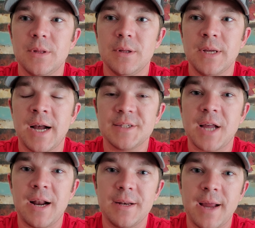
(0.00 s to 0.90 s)
guys
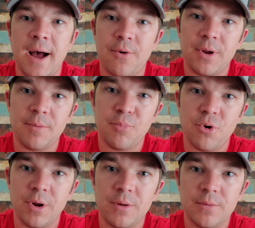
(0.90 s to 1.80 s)
got it dialed in
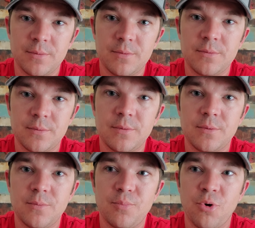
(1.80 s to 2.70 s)
pretty
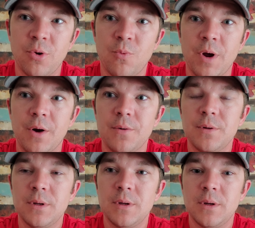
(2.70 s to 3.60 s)
well.
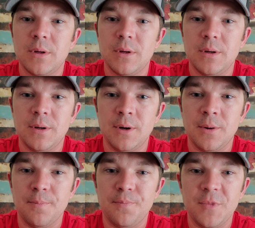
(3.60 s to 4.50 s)

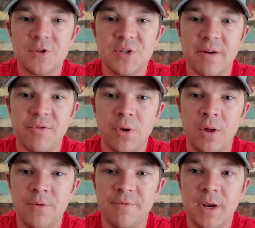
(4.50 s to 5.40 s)
There's several
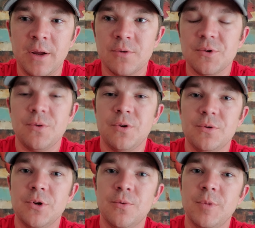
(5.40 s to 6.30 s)
other videos on
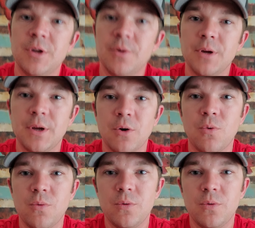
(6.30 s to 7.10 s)
YouTube that you can go